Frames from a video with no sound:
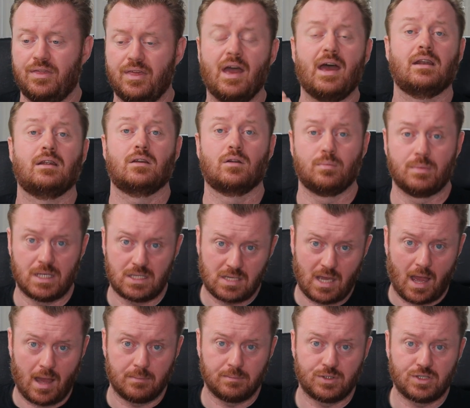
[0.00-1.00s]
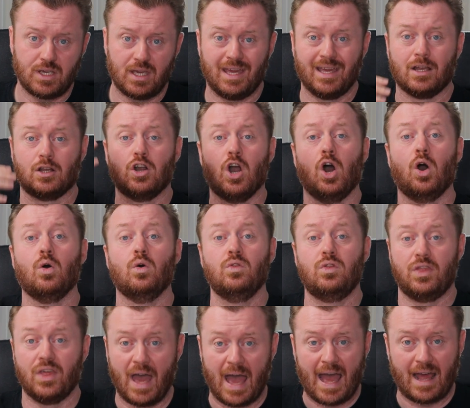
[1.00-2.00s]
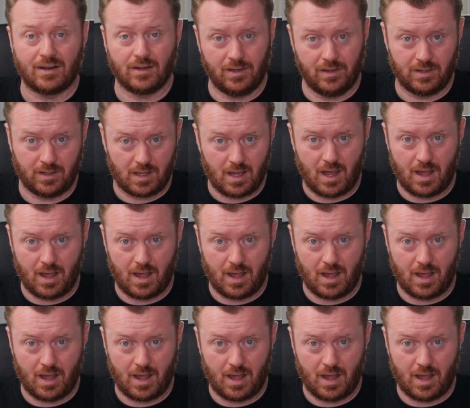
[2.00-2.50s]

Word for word: then it'll be time to encode that in a